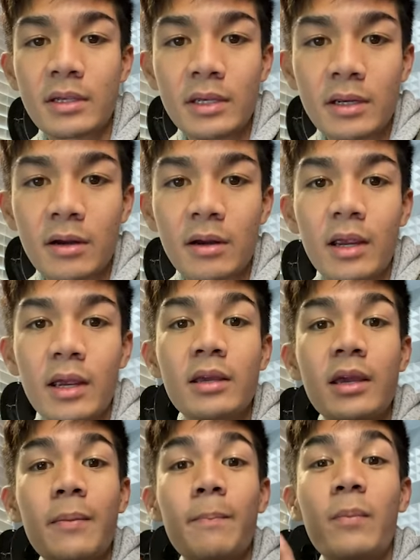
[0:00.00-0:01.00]
here. And
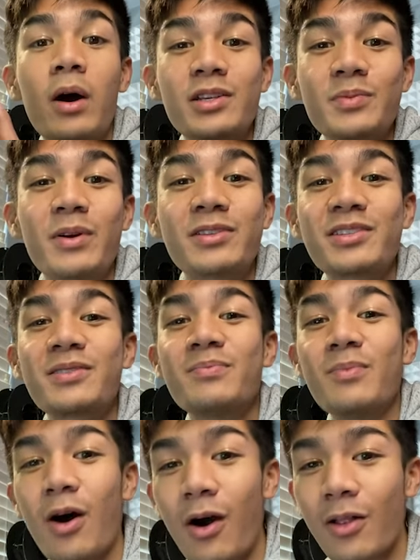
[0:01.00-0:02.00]
again, much, much
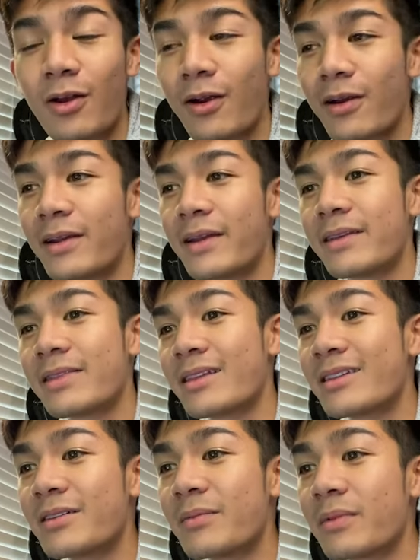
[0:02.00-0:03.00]
smaller
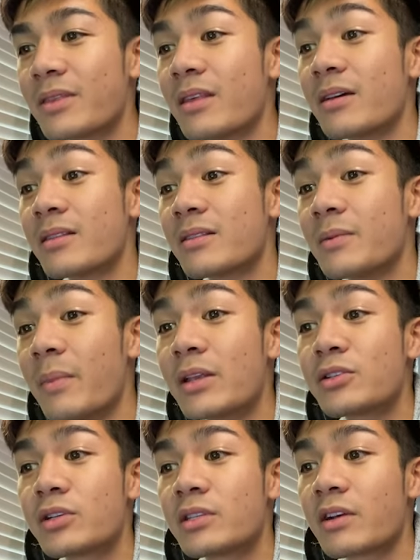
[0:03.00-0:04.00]
than the
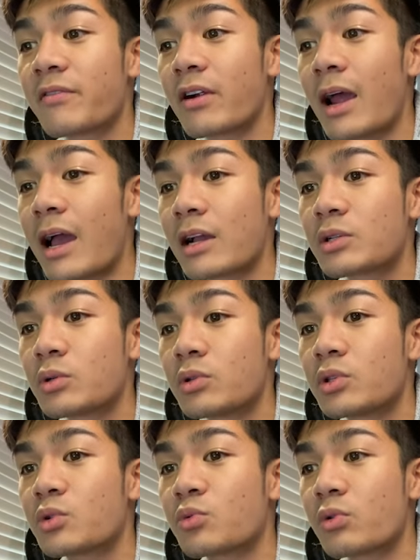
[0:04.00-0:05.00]
dimensions of our actual
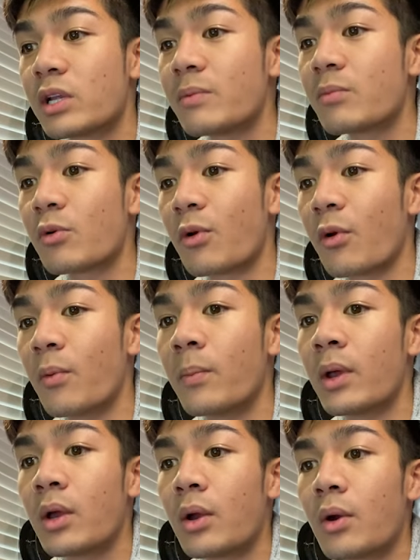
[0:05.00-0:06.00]
dream
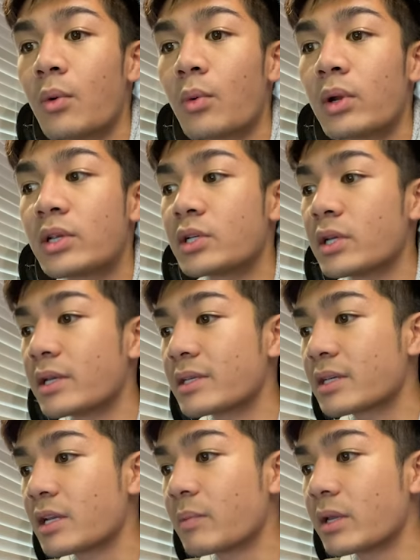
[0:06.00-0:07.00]
room, which
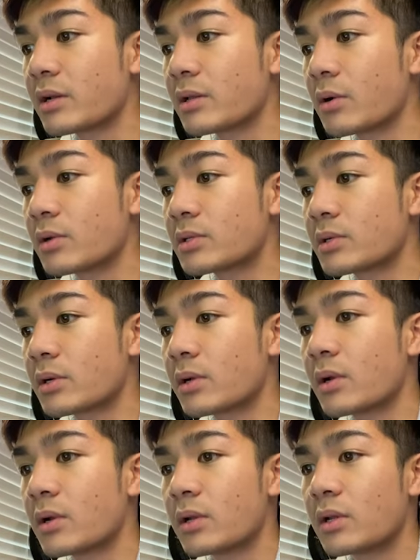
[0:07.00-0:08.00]
is going to be
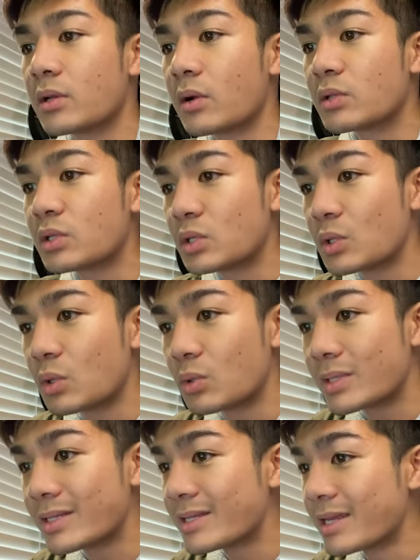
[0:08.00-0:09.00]
closer,
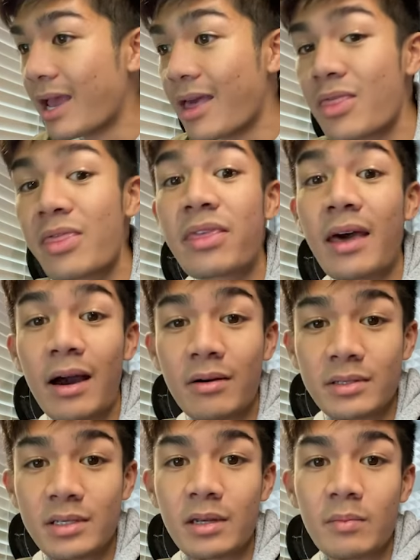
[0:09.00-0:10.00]
to
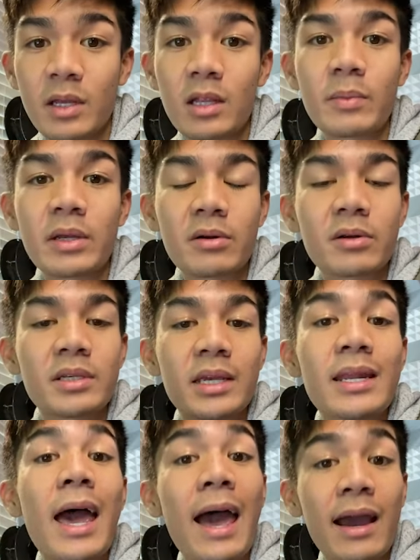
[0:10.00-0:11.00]
10,000 millimeters
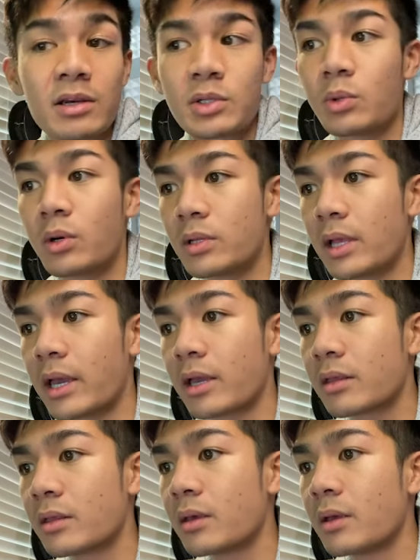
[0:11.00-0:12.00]
in actual
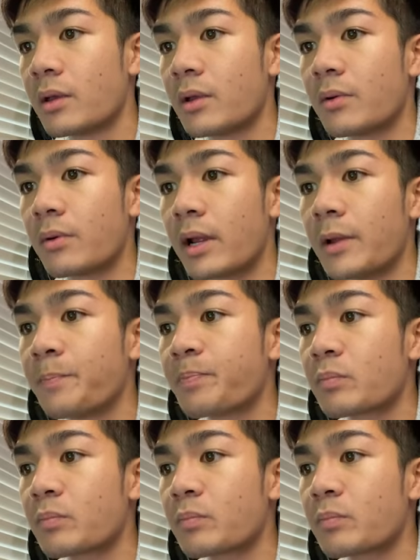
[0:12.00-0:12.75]
length, right?